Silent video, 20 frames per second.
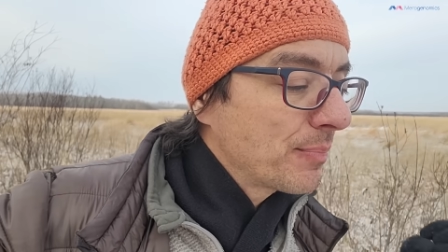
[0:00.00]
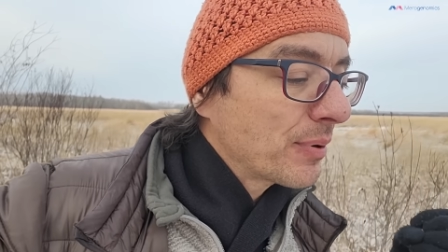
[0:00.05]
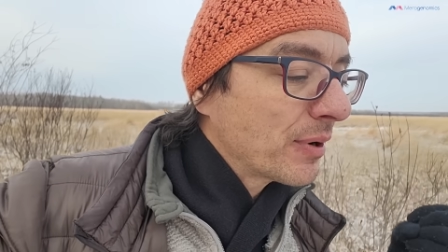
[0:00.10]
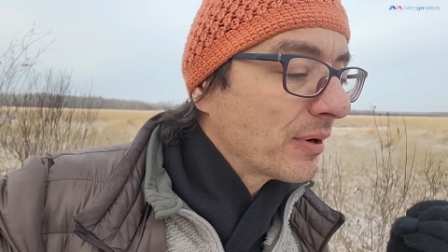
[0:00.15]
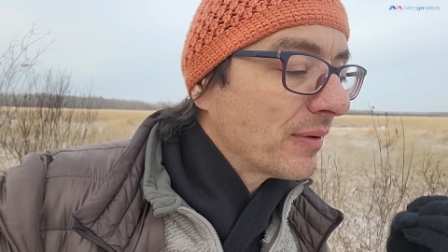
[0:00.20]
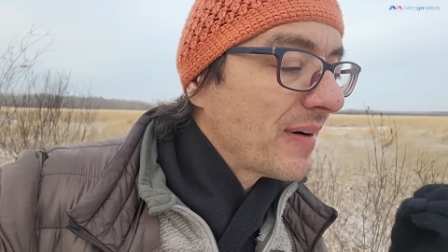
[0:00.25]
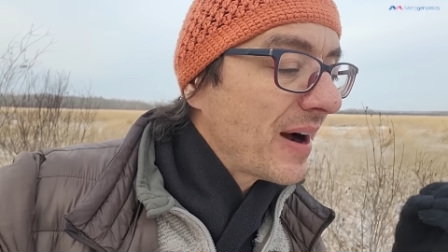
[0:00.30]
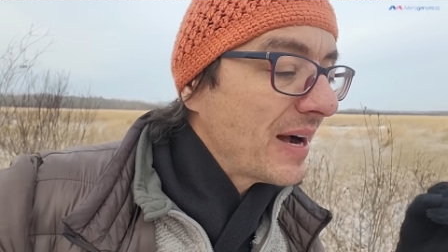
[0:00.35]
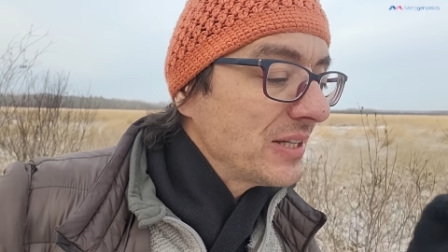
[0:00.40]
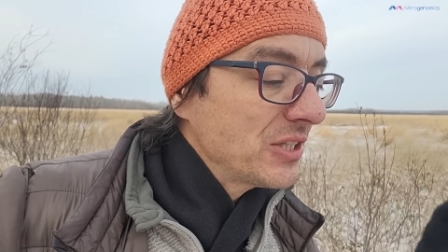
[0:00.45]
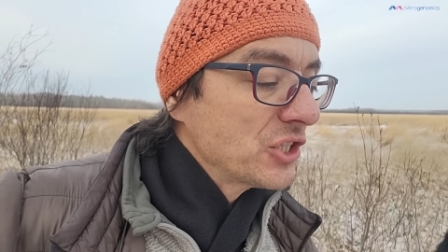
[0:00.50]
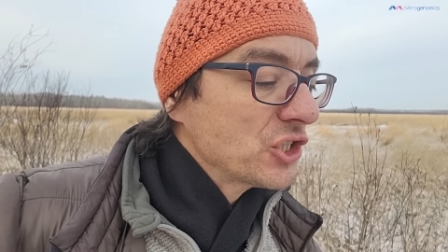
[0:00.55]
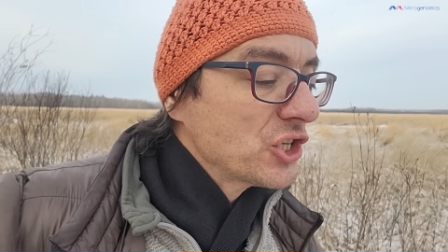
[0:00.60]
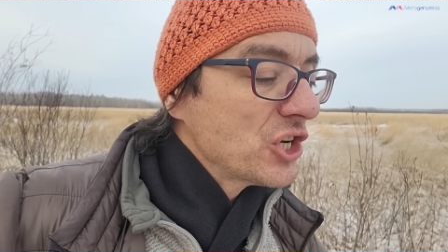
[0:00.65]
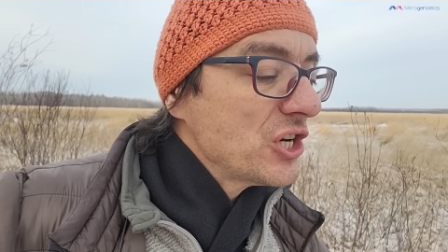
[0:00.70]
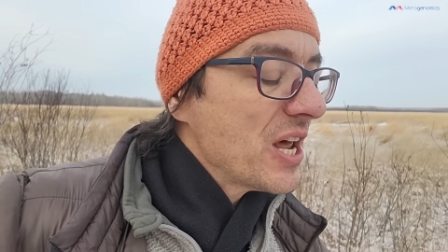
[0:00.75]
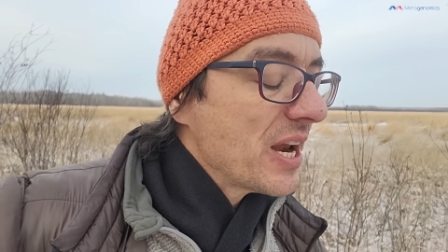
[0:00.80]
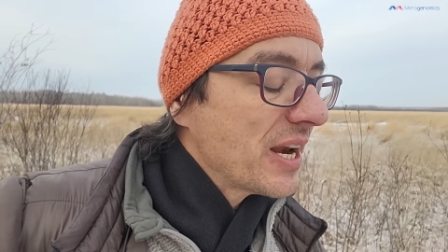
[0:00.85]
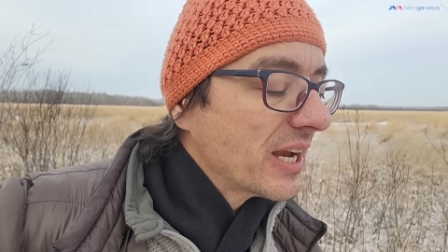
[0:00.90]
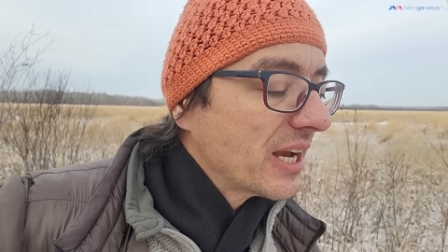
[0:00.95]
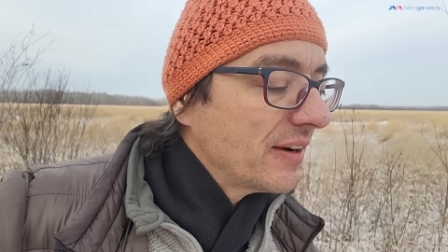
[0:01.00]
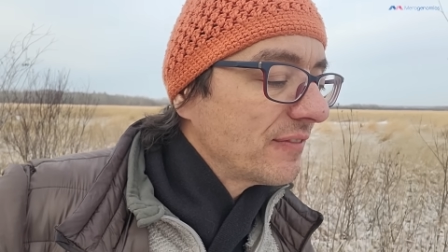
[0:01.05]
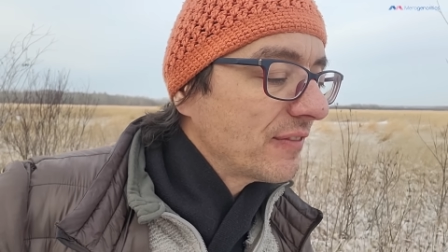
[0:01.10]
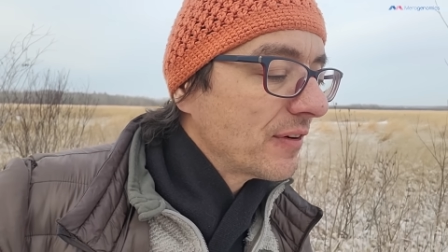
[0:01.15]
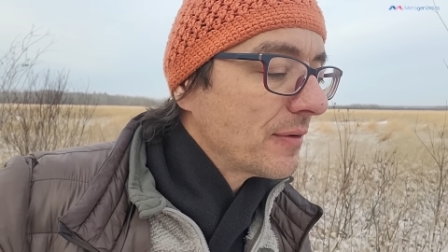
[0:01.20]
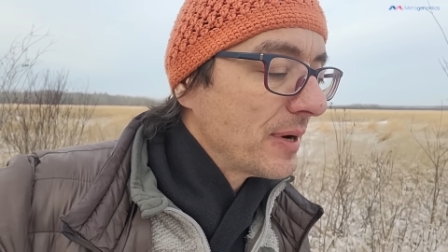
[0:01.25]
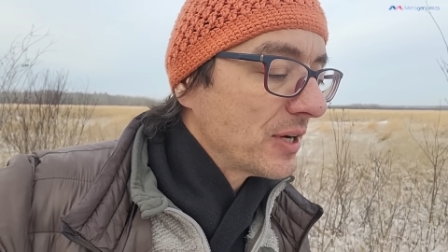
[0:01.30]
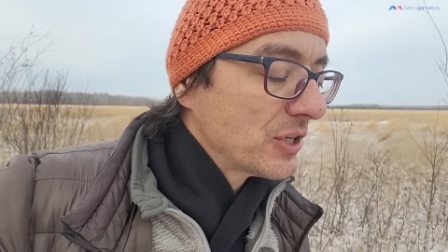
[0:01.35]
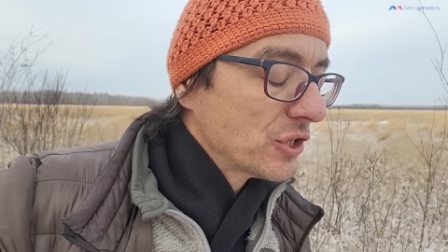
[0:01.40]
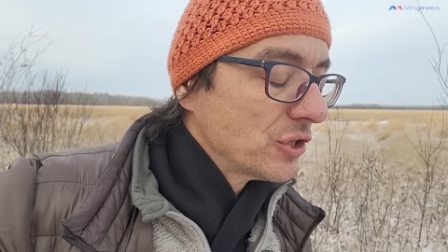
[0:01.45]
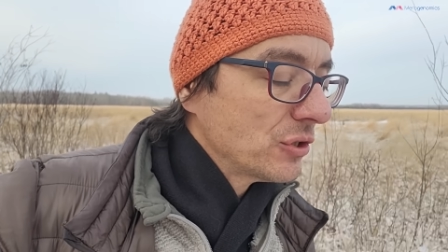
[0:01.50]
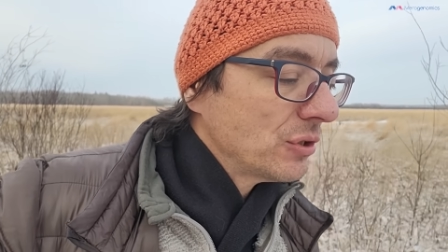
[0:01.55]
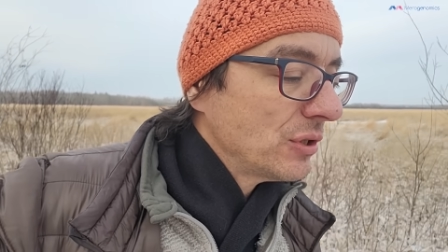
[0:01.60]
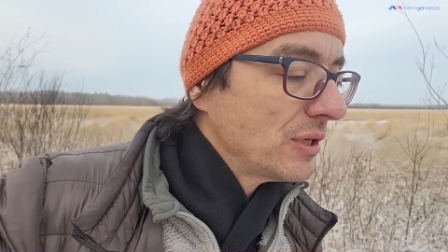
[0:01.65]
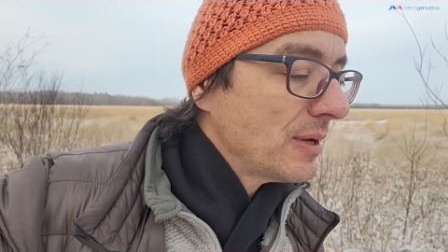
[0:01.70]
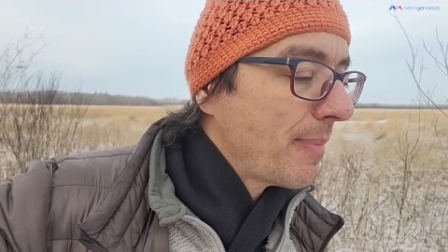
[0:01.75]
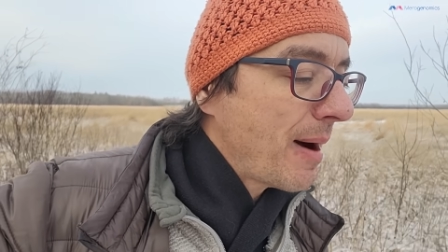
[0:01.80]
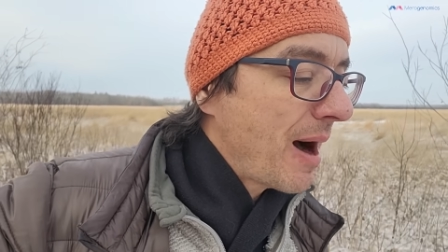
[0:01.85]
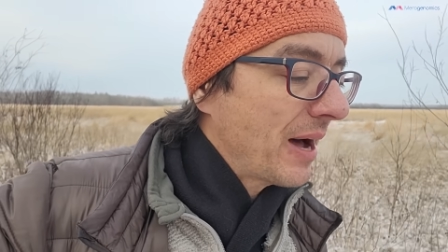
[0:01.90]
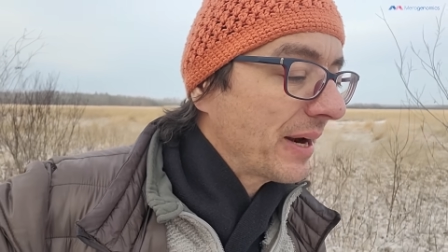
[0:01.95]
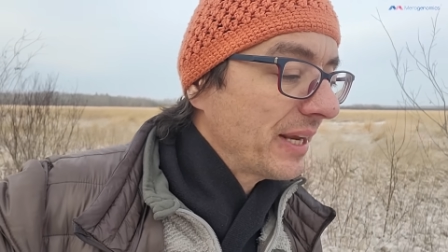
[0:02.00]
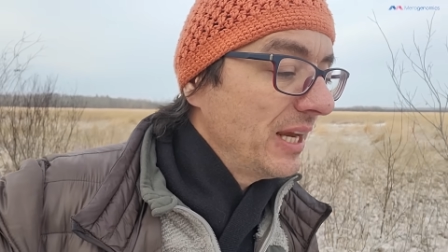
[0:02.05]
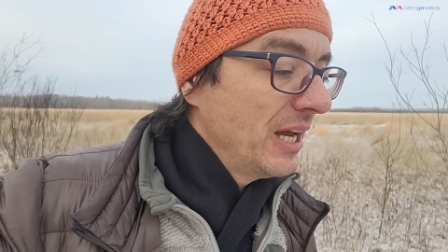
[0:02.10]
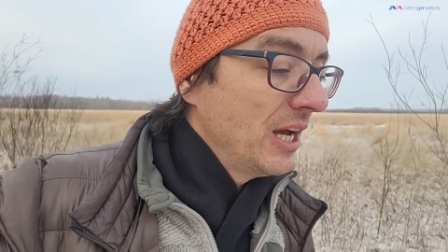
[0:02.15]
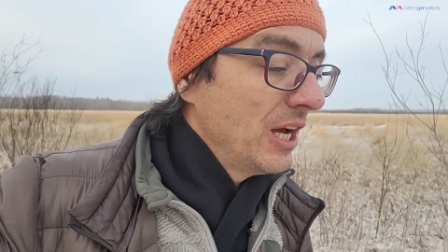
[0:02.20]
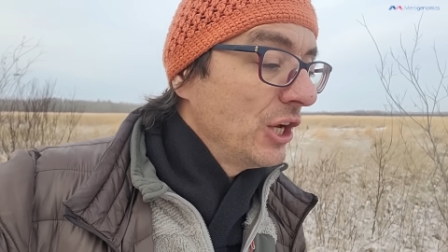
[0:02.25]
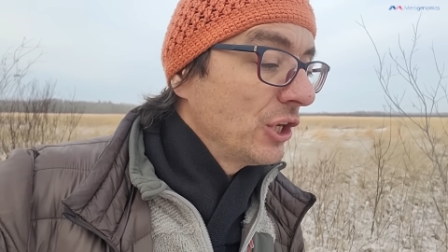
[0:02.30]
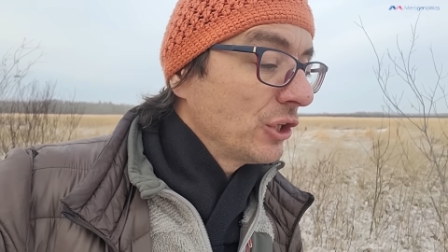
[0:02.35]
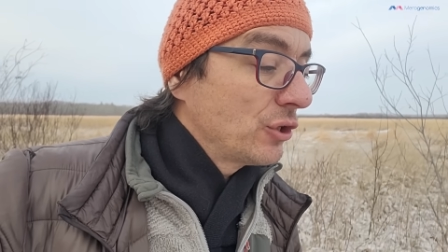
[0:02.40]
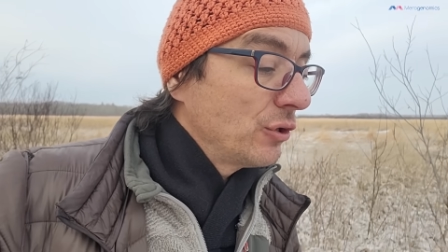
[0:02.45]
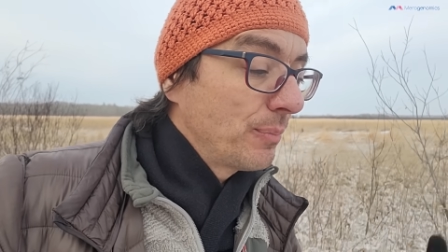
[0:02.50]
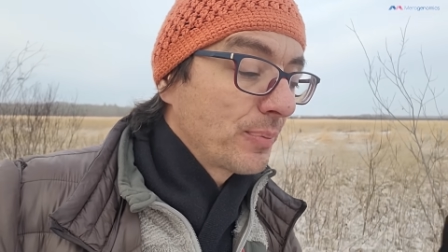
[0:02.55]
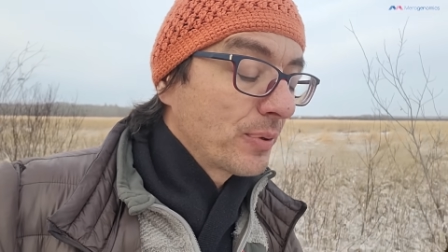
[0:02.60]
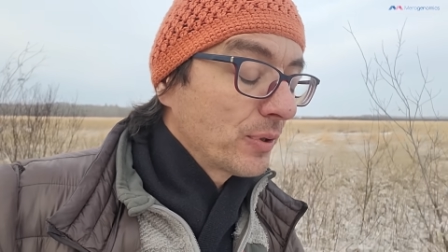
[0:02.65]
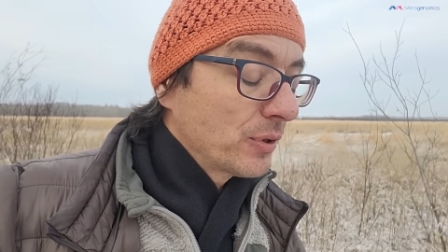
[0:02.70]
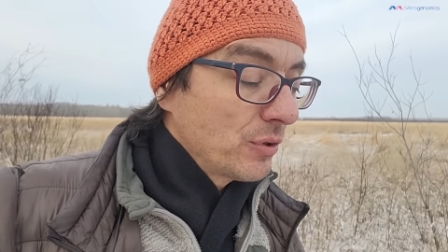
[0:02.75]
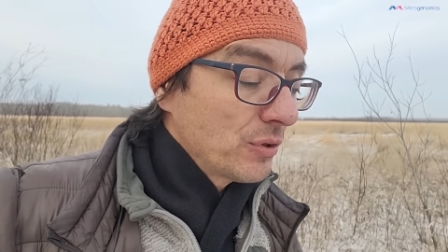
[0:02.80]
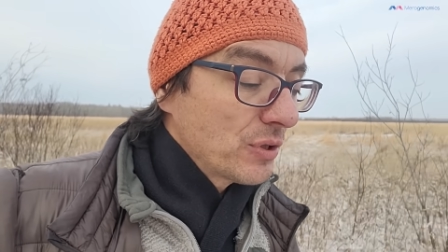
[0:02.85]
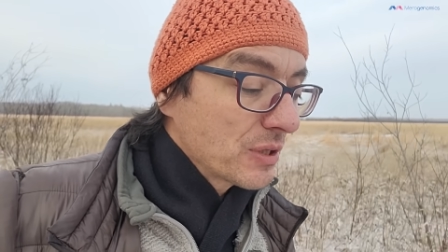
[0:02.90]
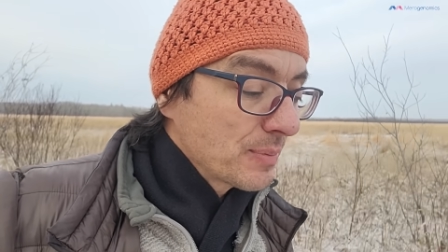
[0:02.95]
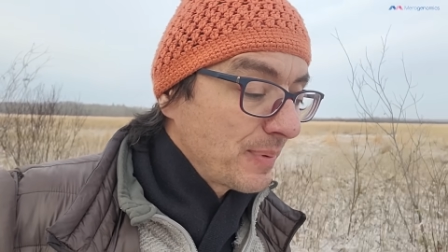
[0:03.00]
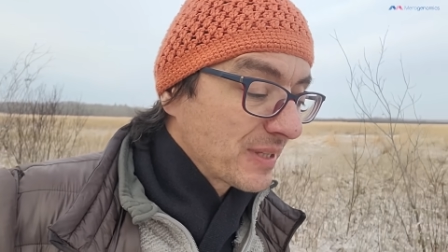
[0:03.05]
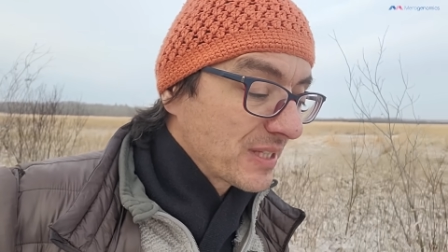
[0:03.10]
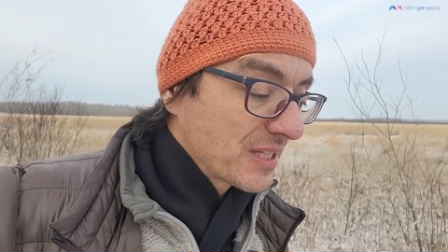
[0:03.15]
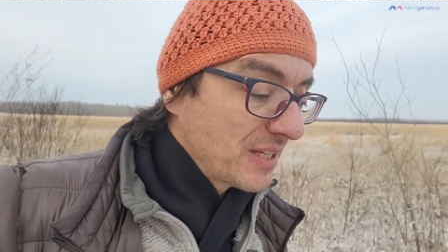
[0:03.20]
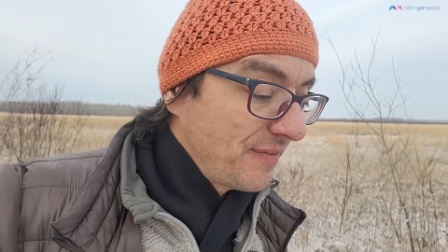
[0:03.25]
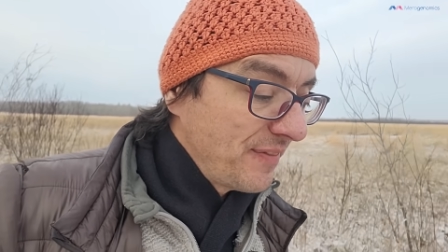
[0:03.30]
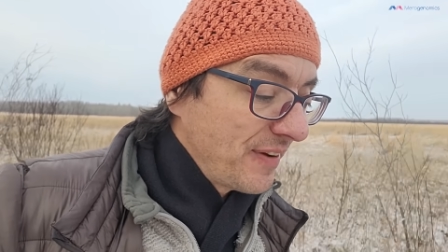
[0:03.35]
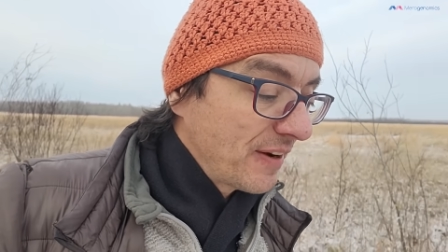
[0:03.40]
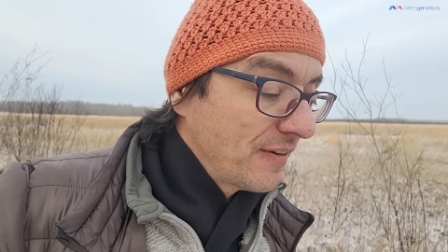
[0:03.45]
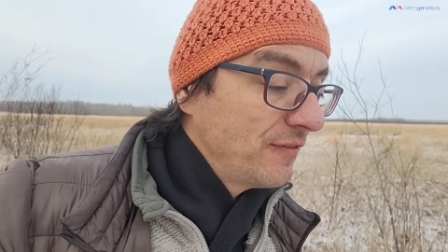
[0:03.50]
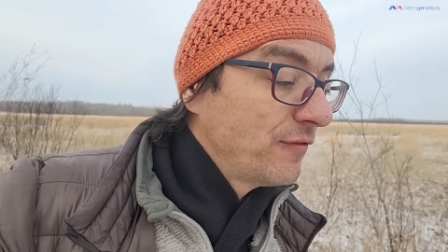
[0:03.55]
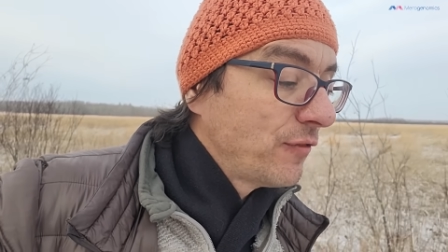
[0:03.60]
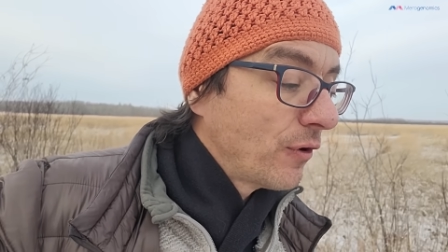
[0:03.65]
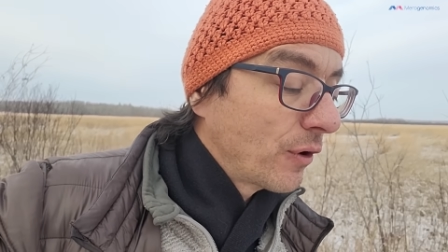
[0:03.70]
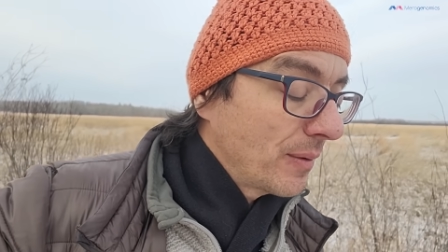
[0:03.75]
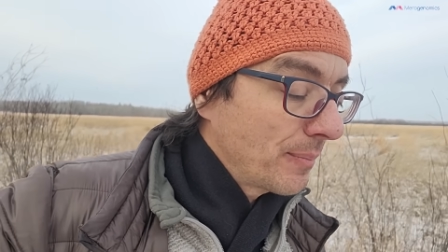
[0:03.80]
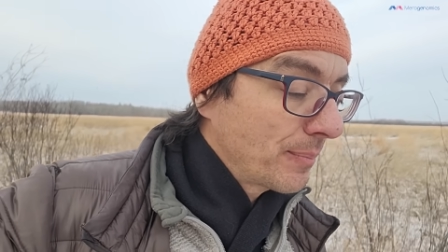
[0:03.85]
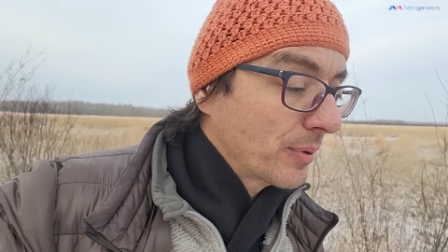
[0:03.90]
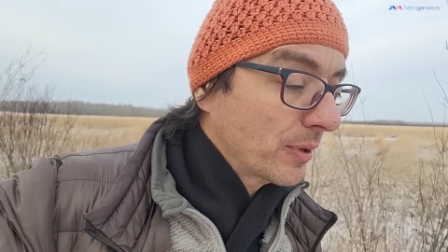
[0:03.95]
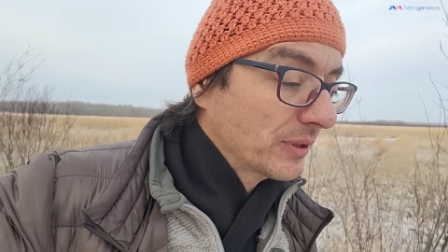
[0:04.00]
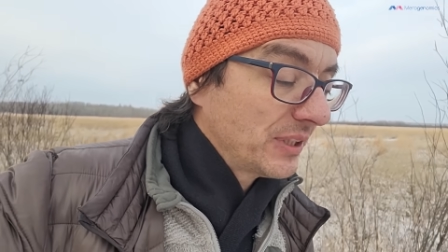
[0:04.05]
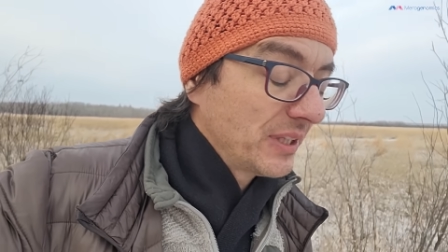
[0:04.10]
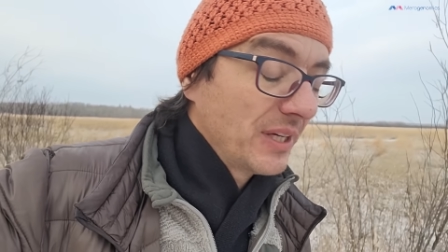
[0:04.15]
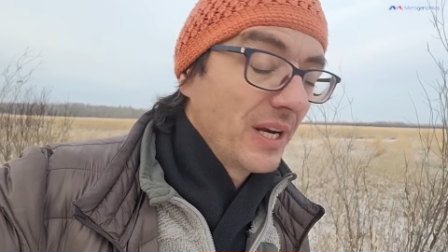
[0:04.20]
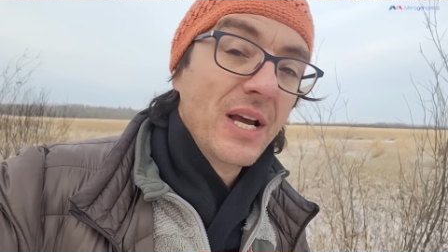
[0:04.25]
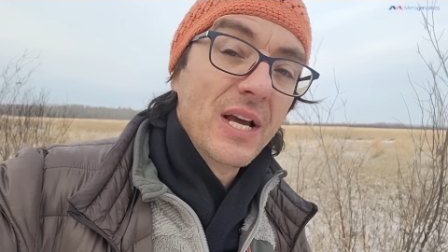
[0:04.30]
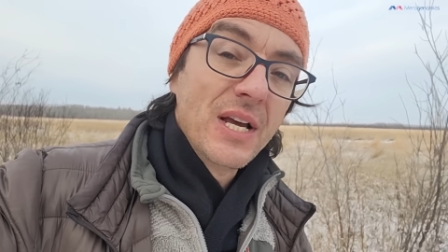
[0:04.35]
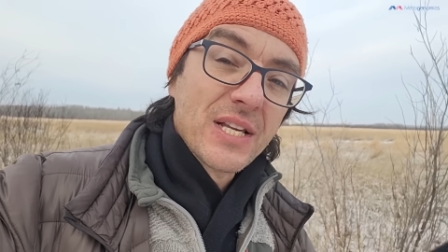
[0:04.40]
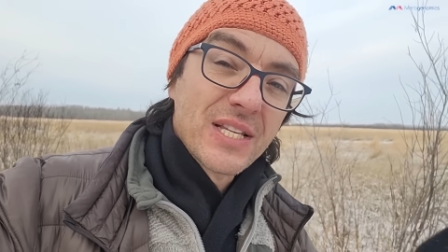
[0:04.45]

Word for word: provides genetic information to the body to produce specific foreign protein.